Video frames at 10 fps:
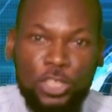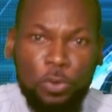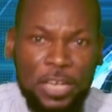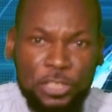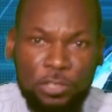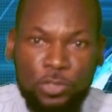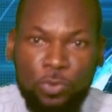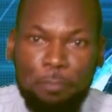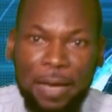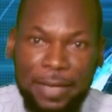Donations
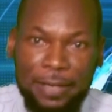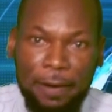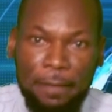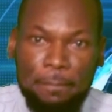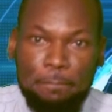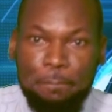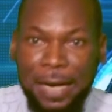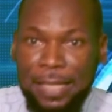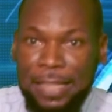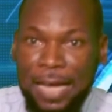were made
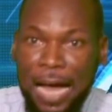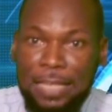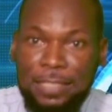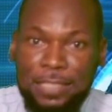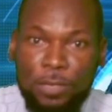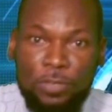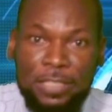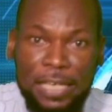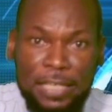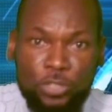by the
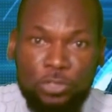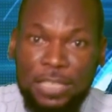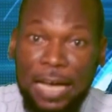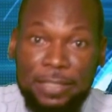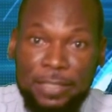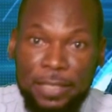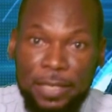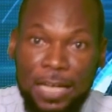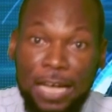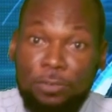Ansaruddin
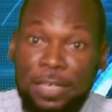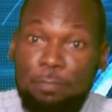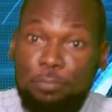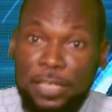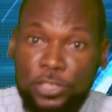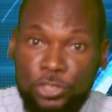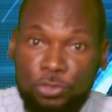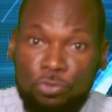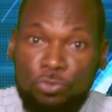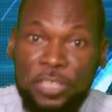Society Kaduna branch,
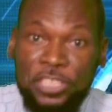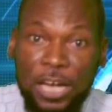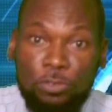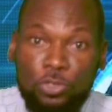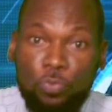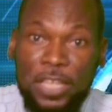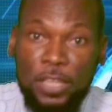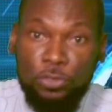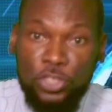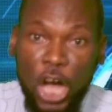who reach out to
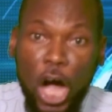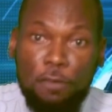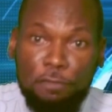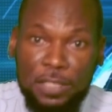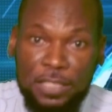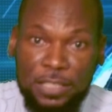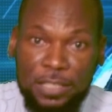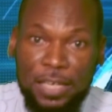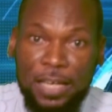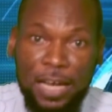widows, orphans,